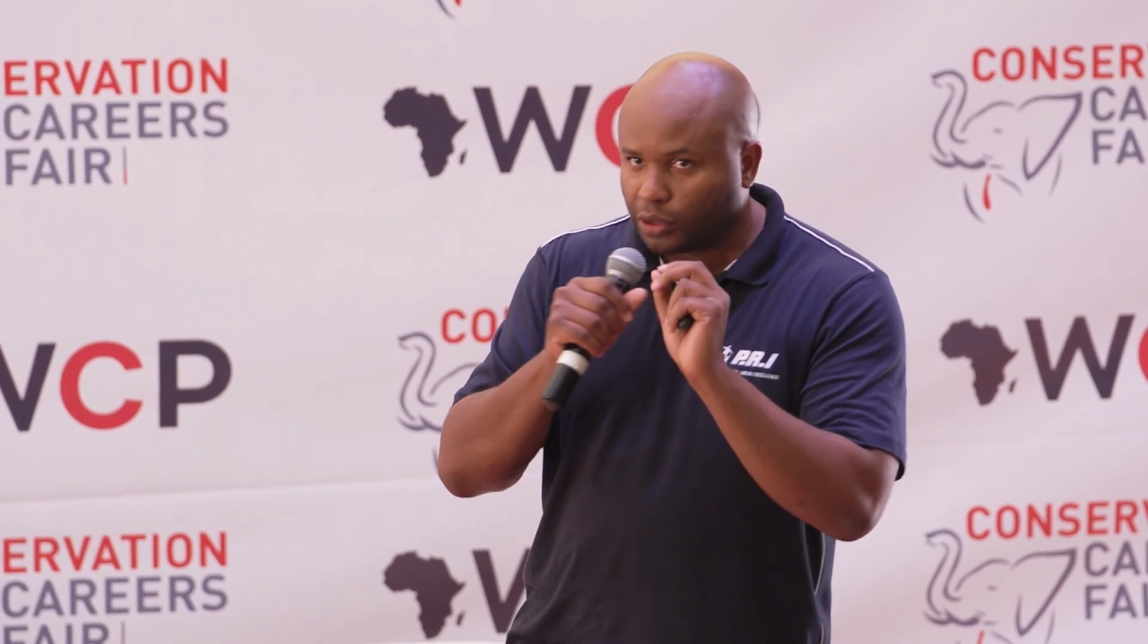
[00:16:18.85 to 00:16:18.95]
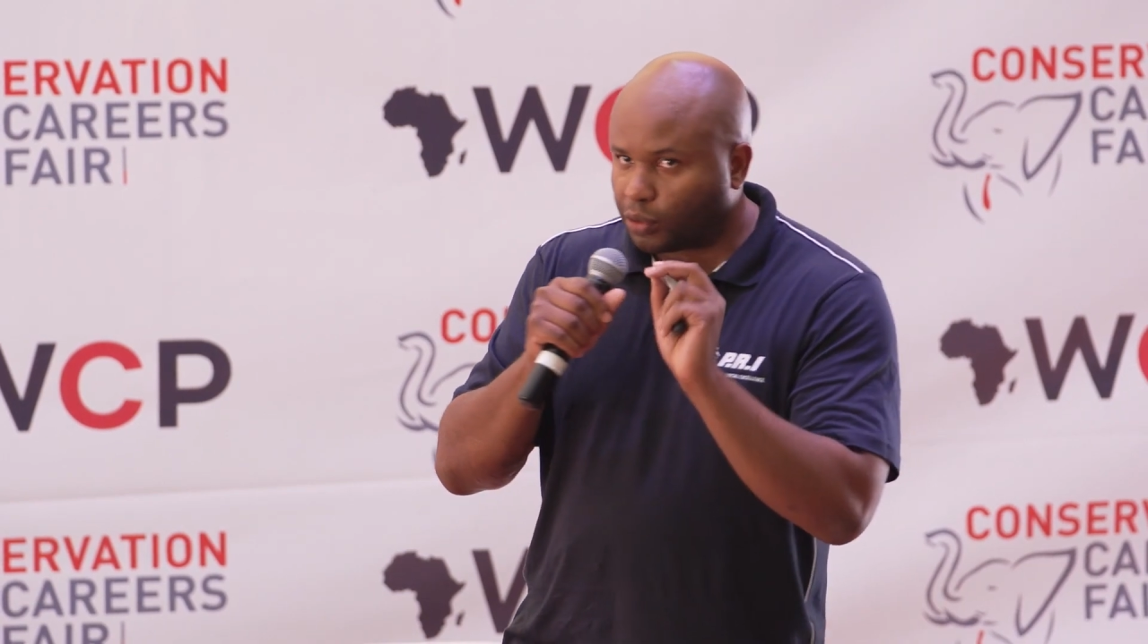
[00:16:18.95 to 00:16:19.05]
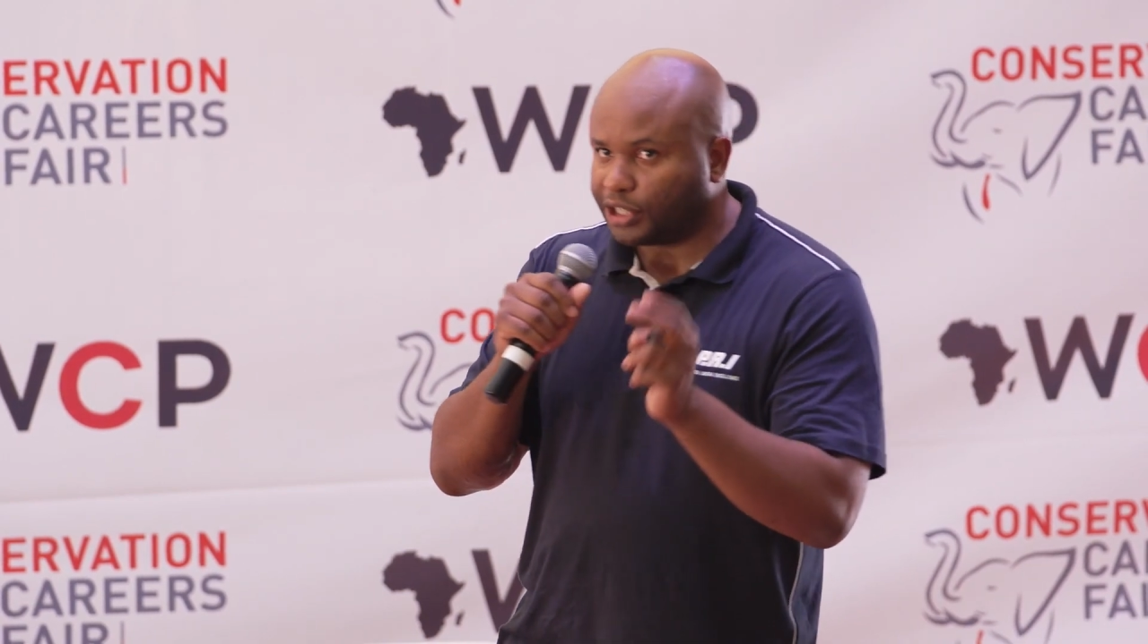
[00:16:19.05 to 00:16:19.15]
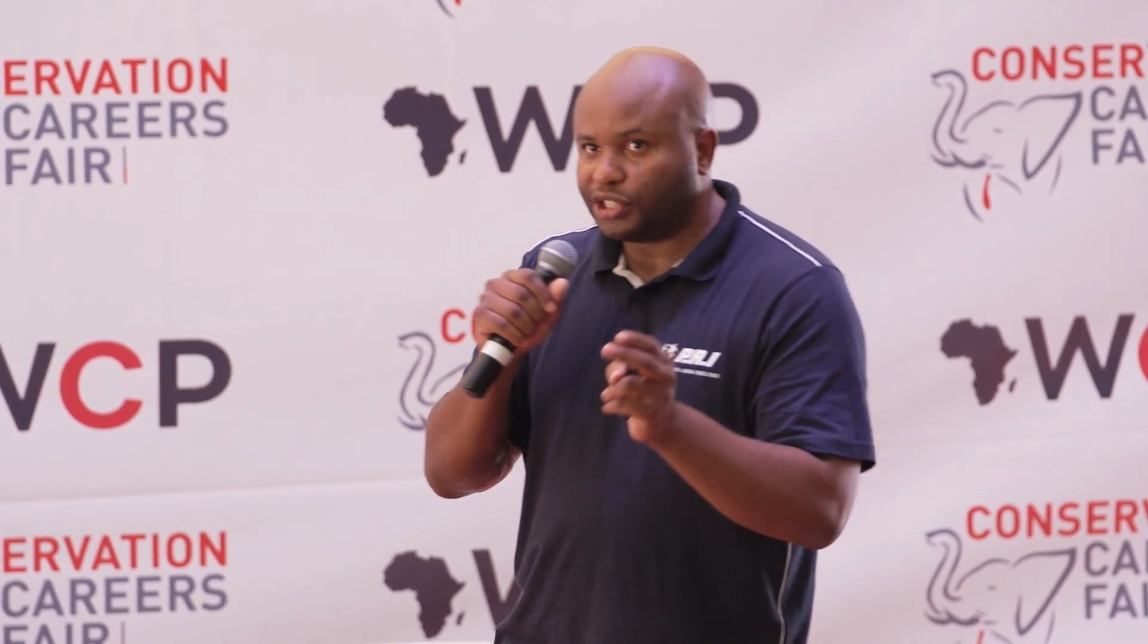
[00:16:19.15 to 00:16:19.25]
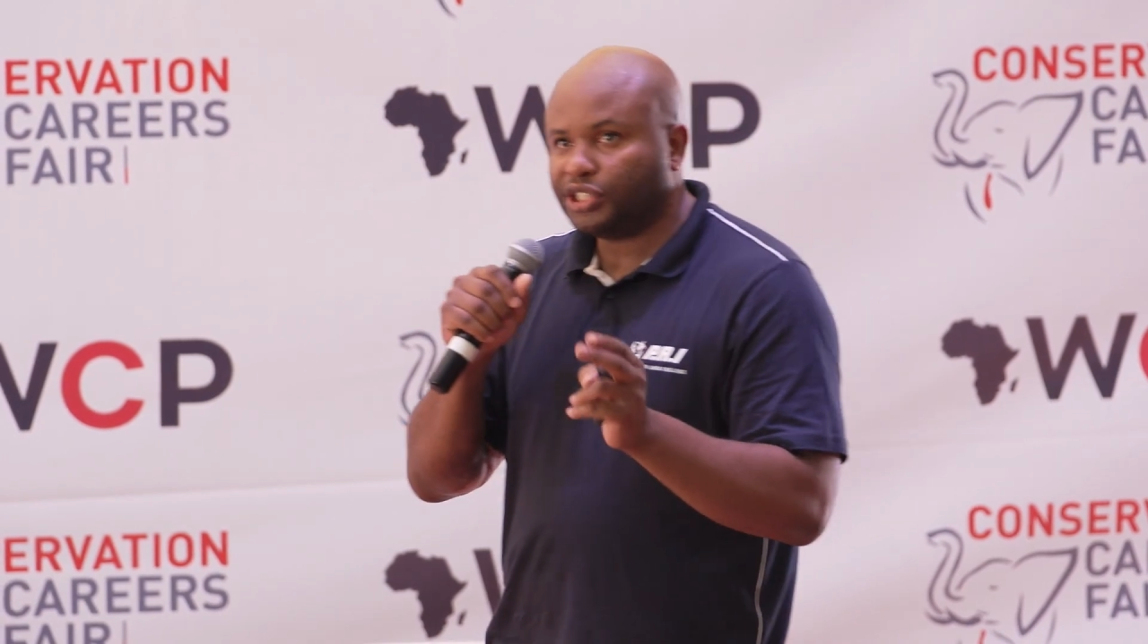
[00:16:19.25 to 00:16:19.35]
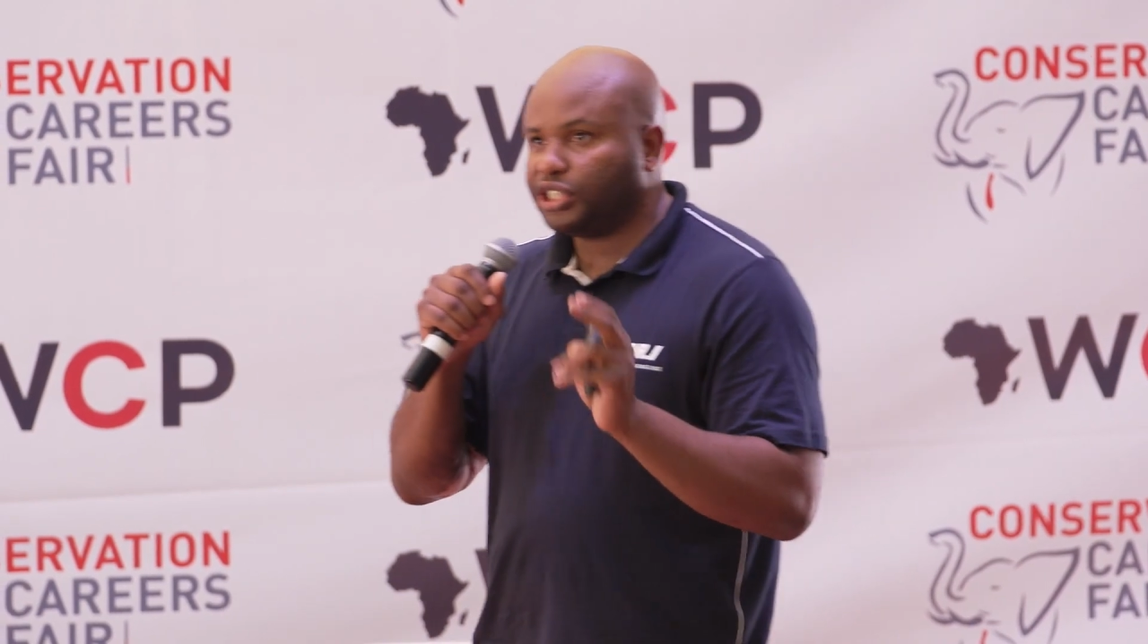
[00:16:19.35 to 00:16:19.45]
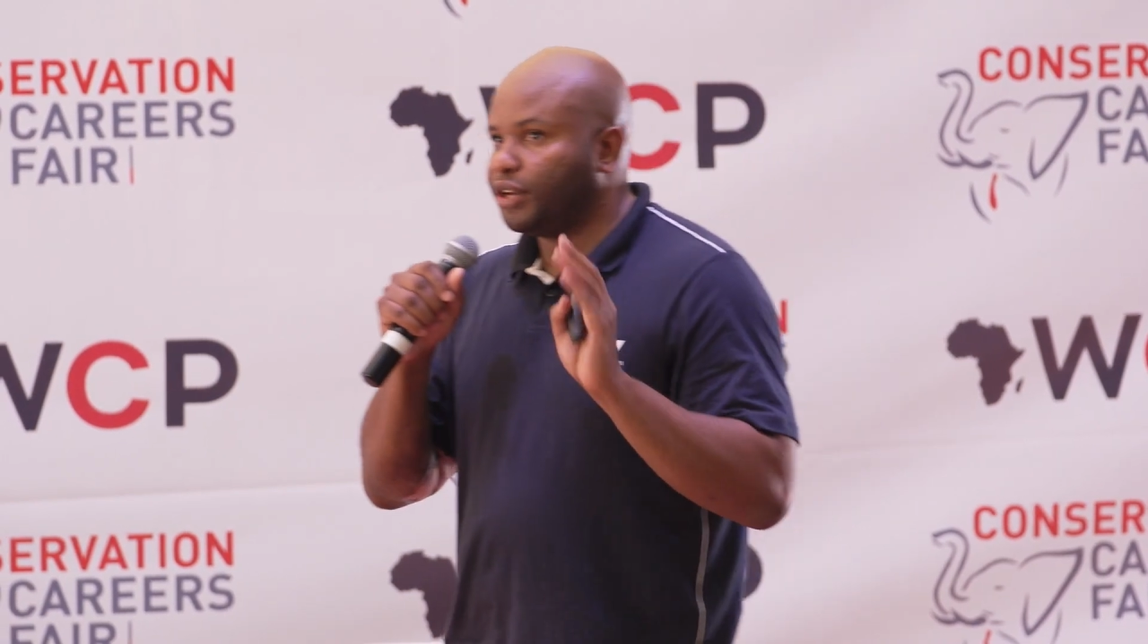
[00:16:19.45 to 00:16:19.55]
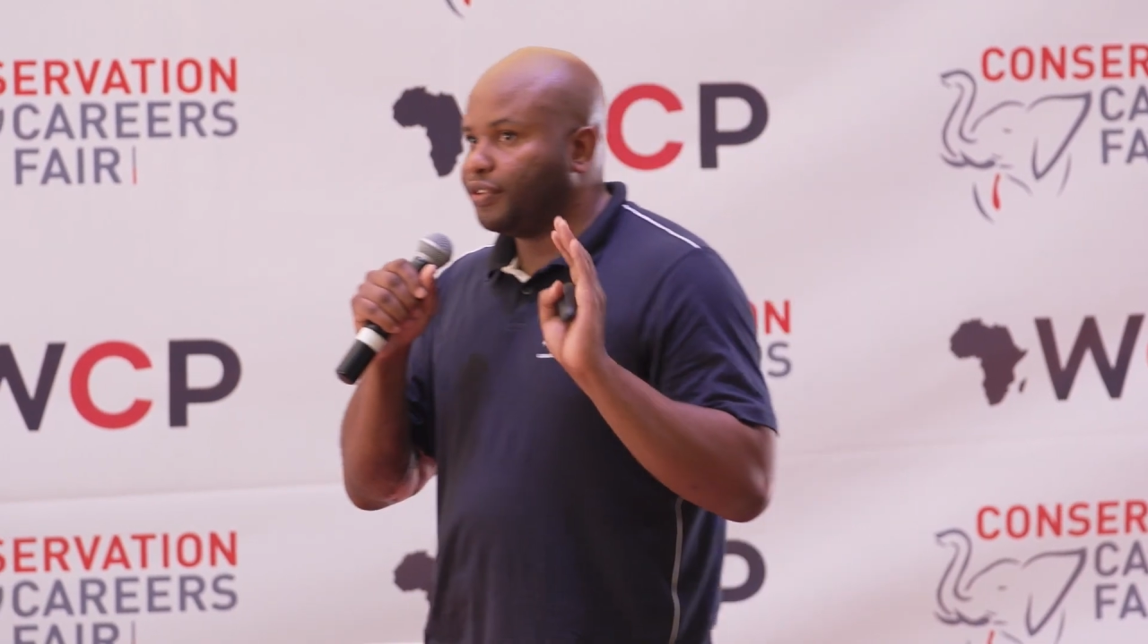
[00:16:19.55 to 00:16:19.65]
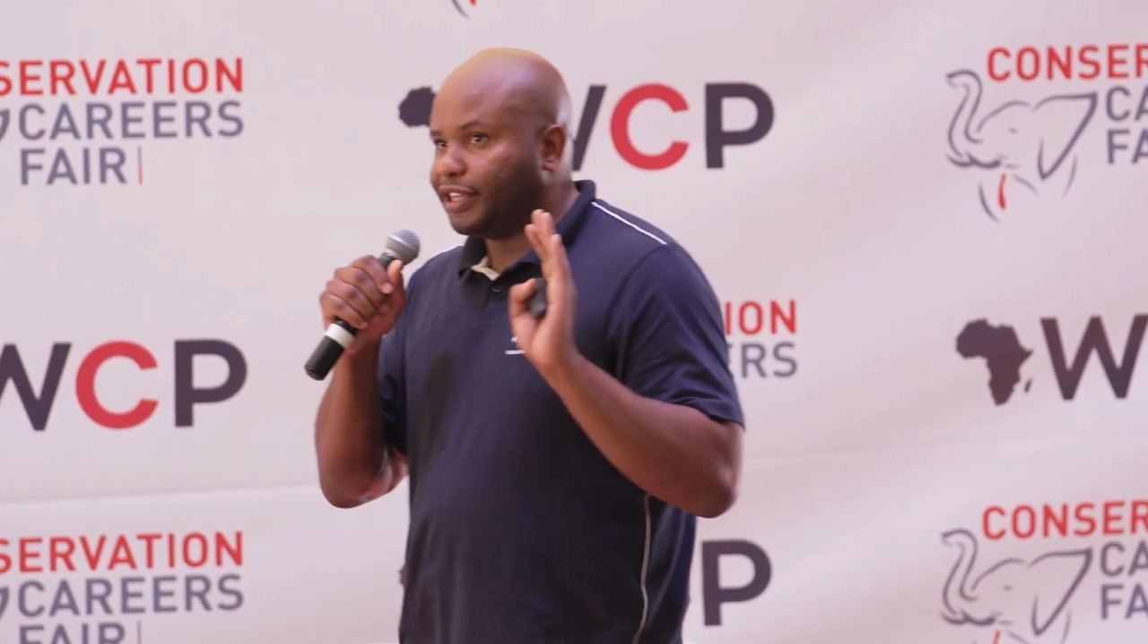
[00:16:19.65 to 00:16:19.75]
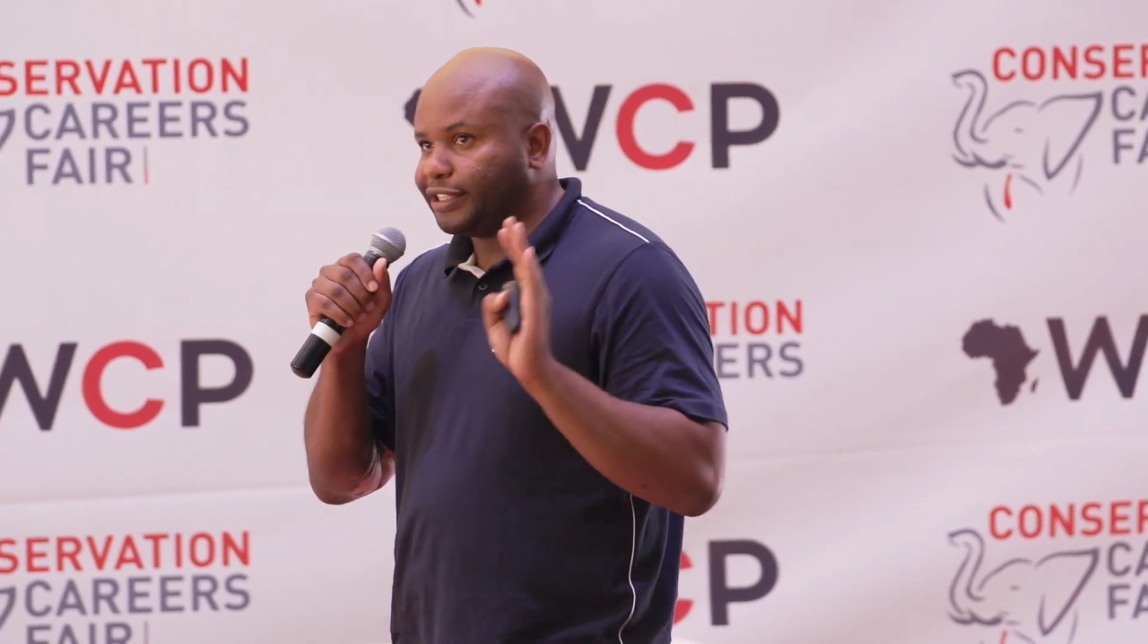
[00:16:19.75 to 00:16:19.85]
Questions are
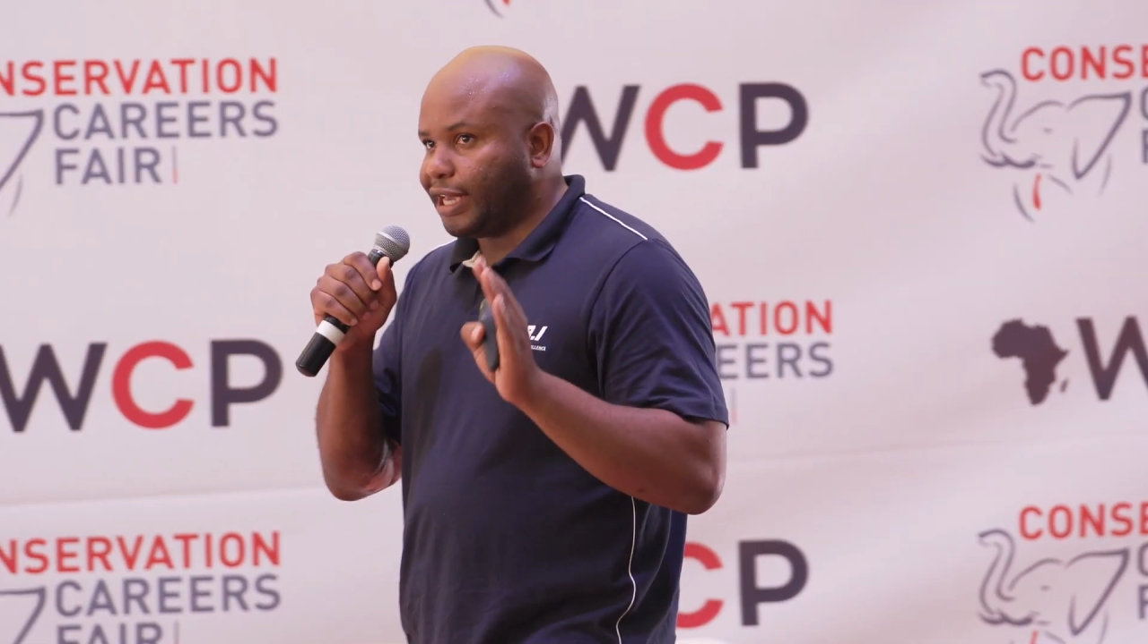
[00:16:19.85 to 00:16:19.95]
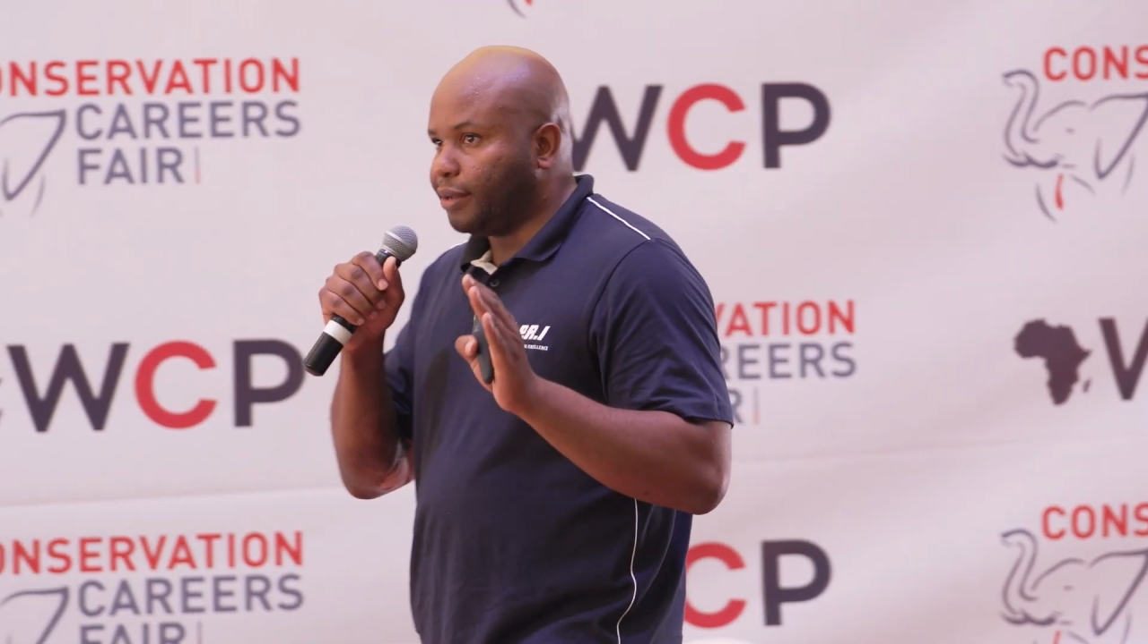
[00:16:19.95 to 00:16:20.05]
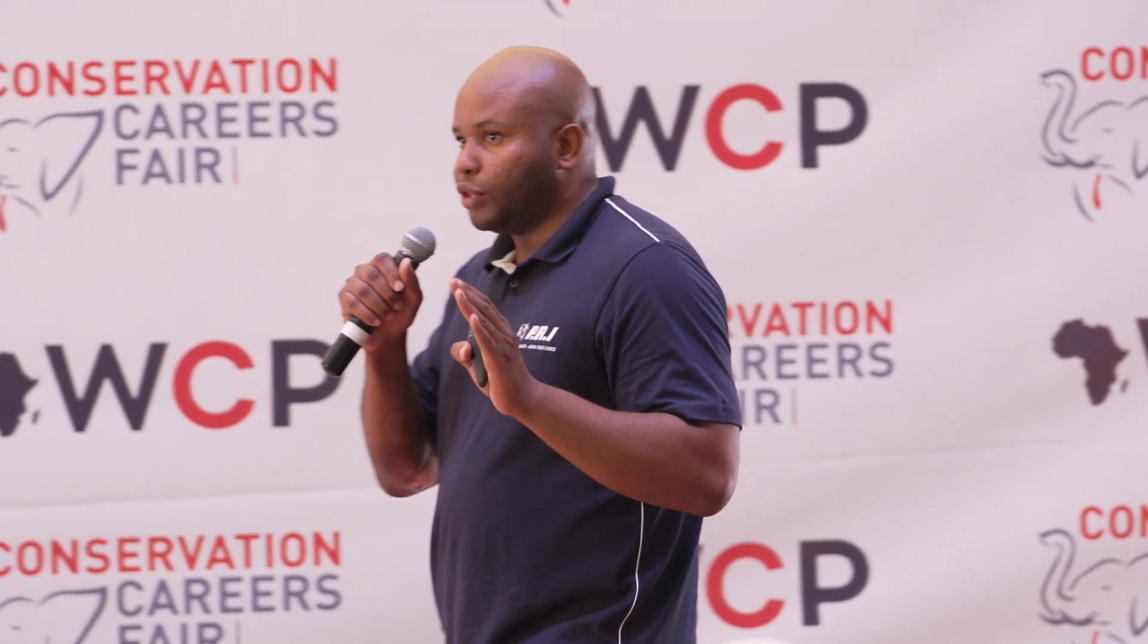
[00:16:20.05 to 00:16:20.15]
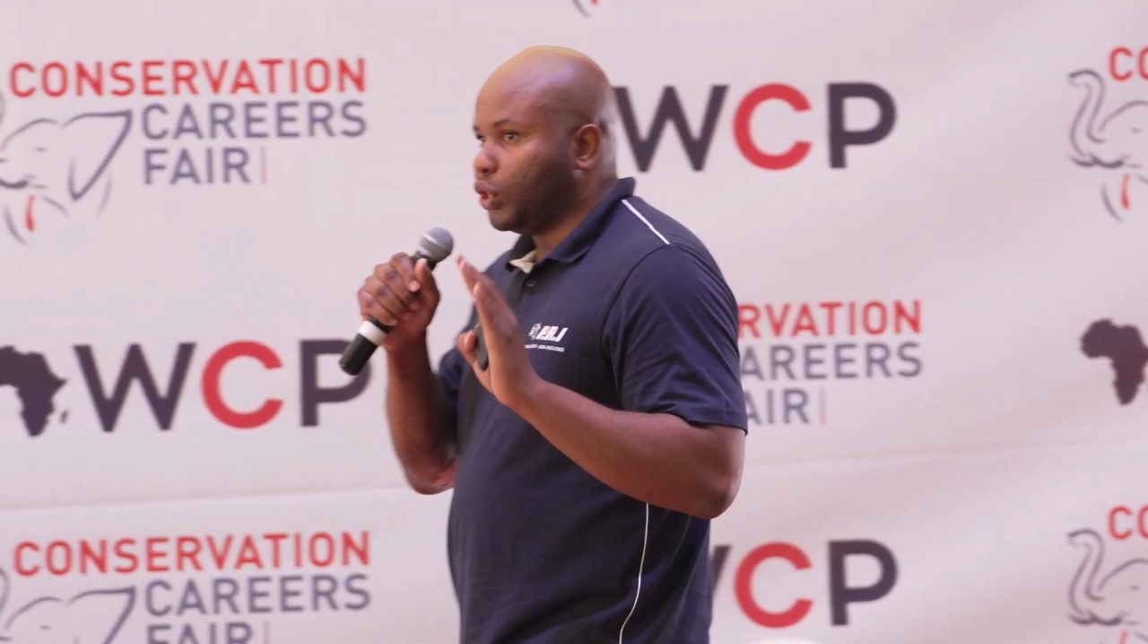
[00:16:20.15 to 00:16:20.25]
generally the same.